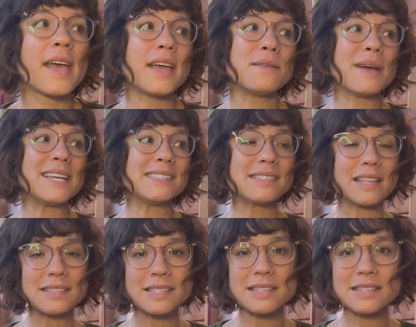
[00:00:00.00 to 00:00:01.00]
and my
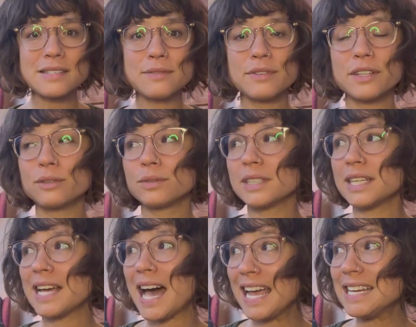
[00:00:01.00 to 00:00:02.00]
senses feel
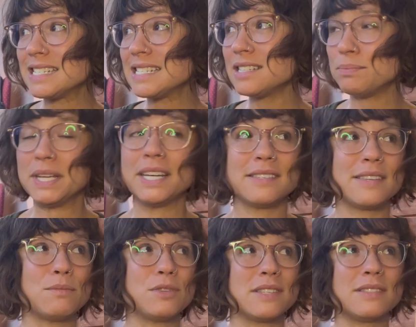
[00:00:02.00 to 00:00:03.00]
really heightened because
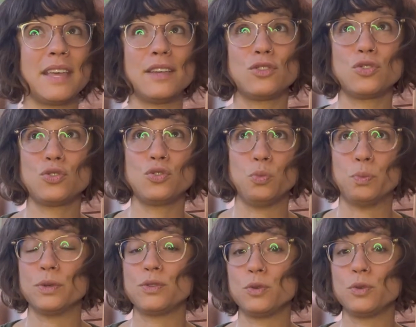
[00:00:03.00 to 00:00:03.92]
I'm just like super,